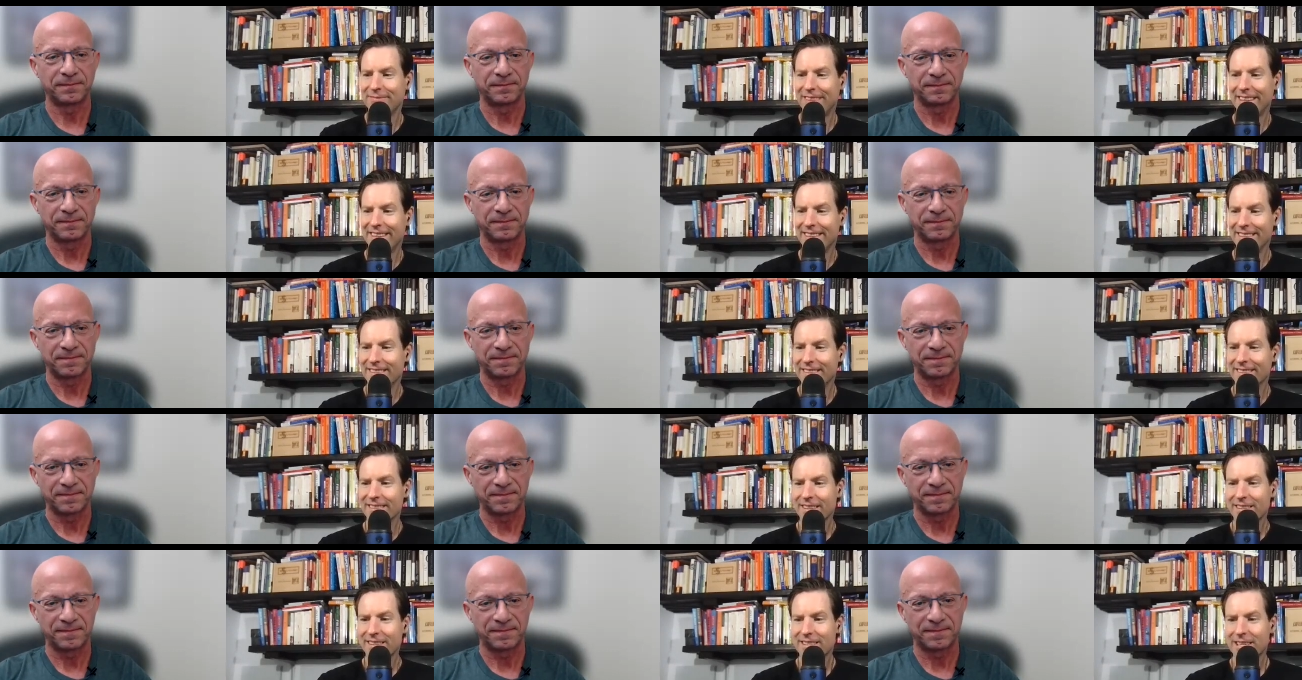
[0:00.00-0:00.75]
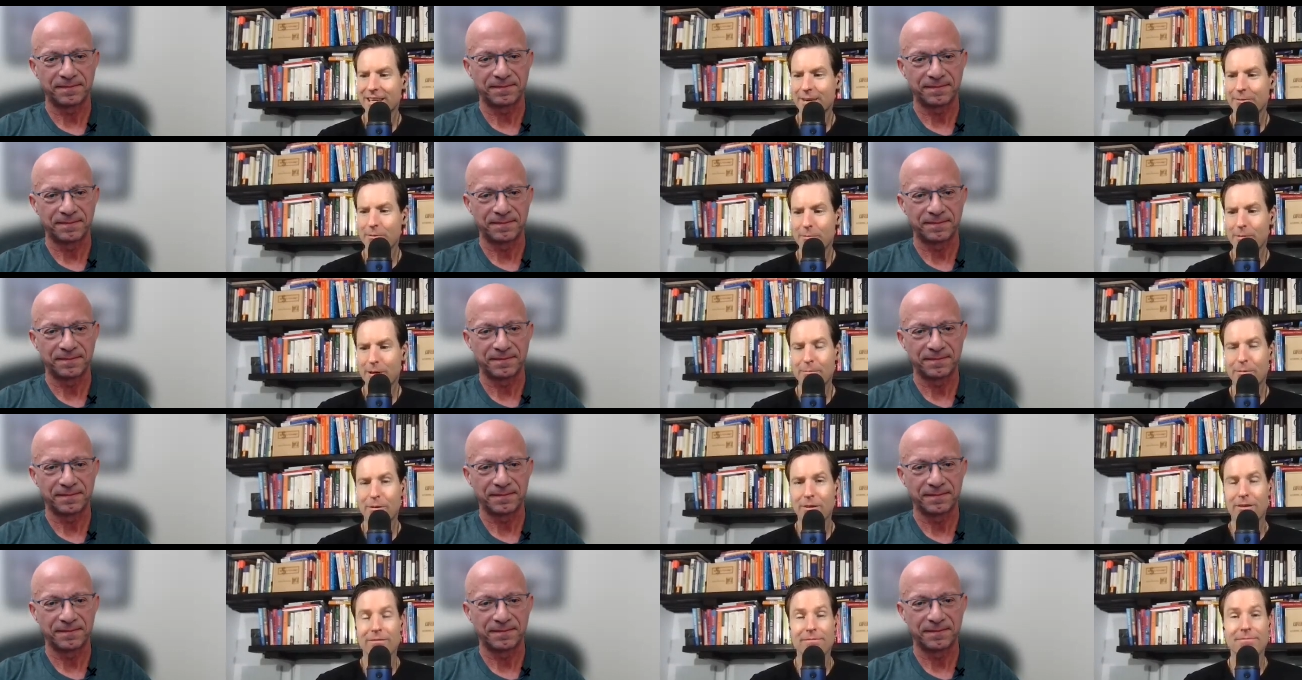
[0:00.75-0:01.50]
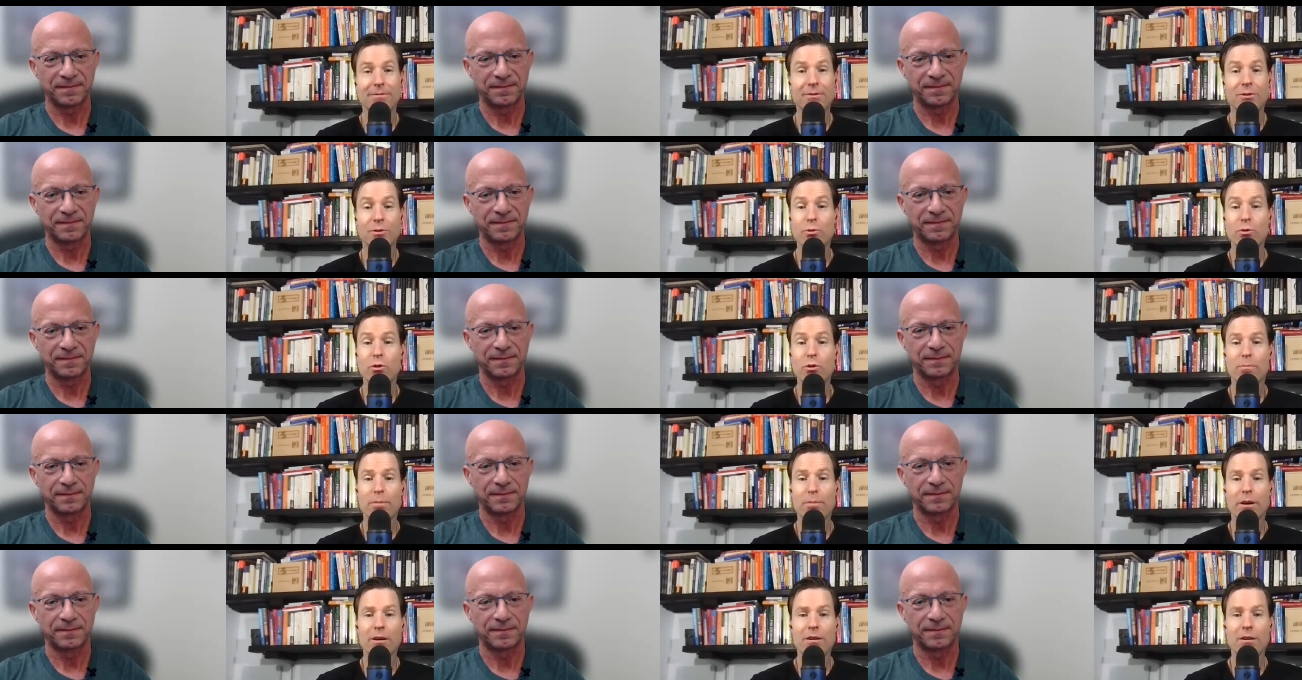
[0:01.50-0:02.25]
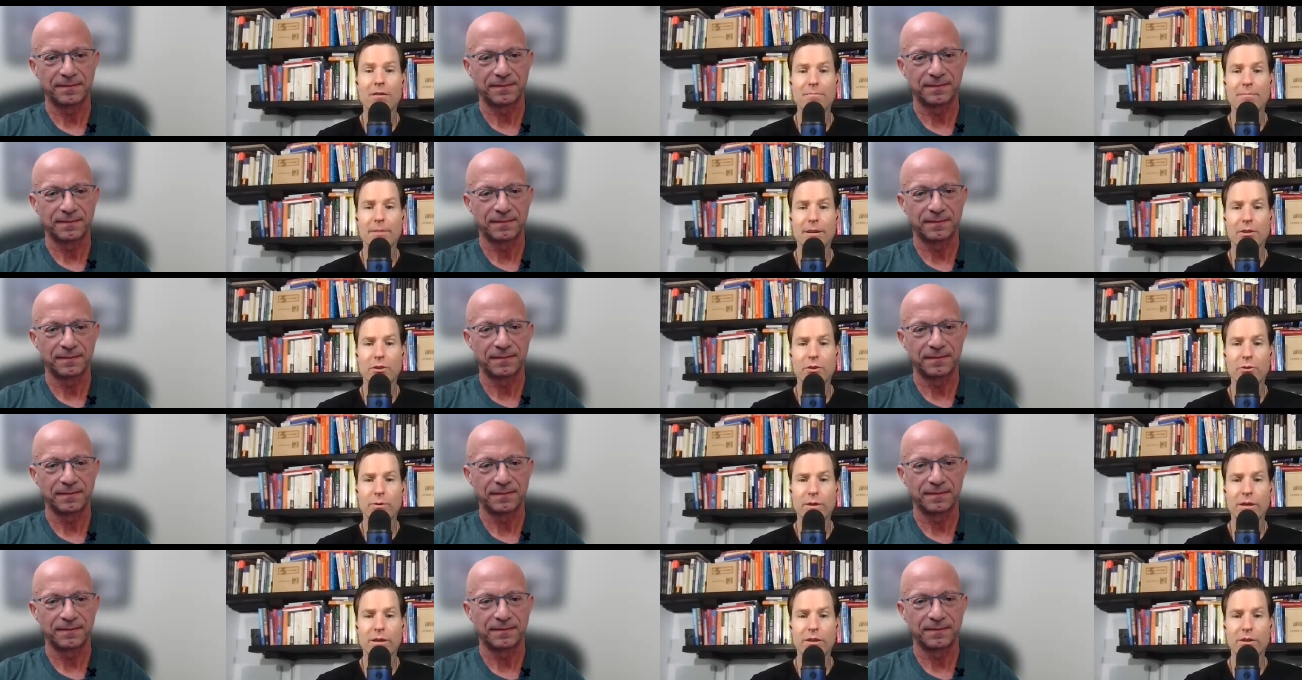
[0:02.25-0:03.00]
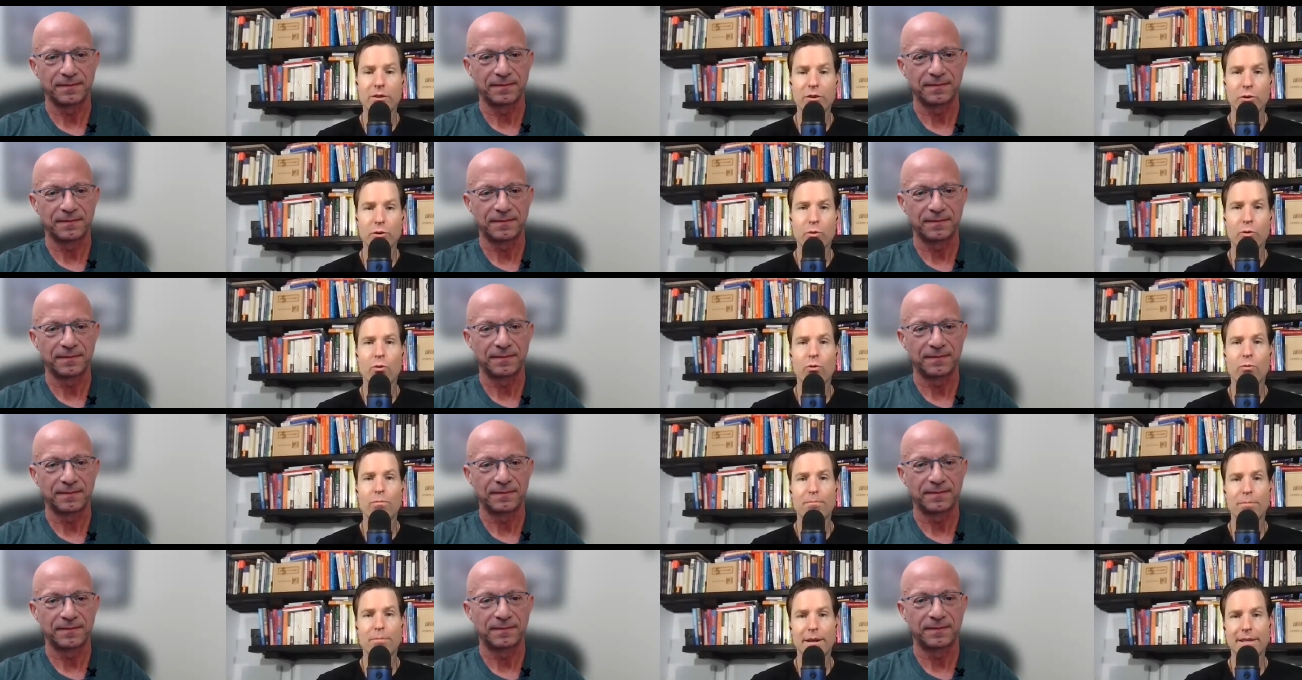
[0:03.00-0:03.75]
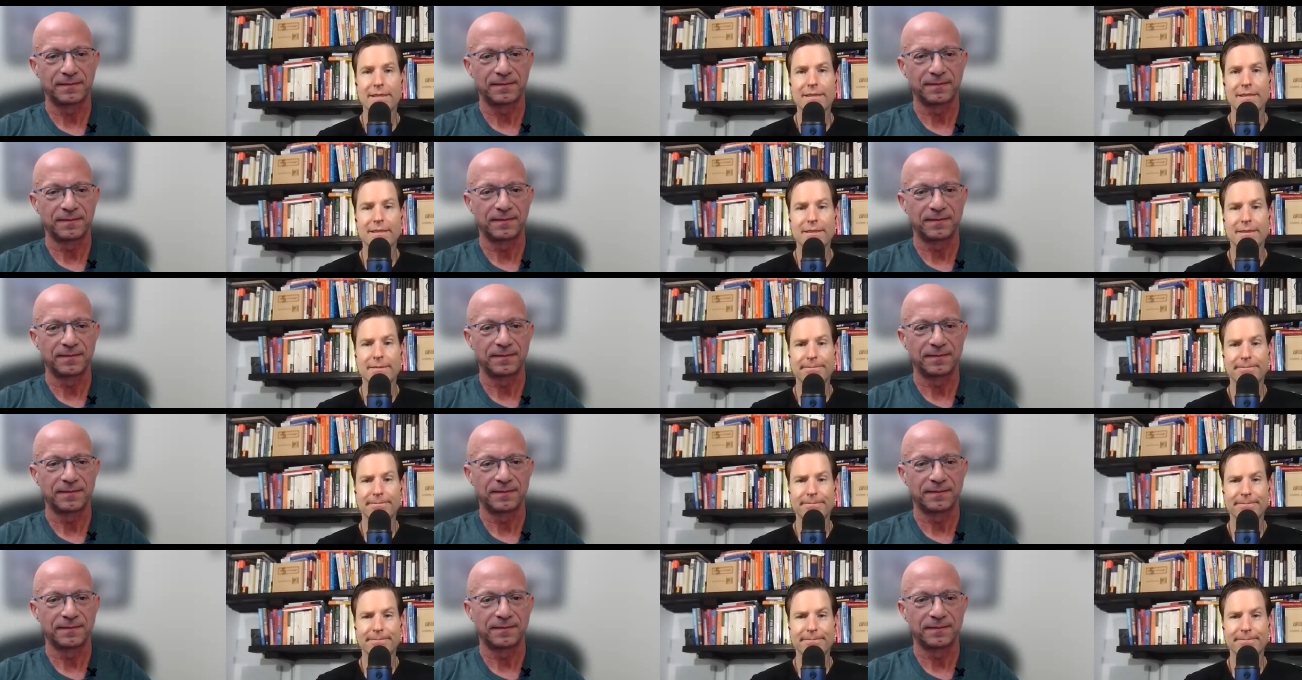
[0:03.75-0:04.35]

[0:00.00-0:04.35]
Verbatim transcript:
Speaker 1: And until next time, remember, do your part by doing your best.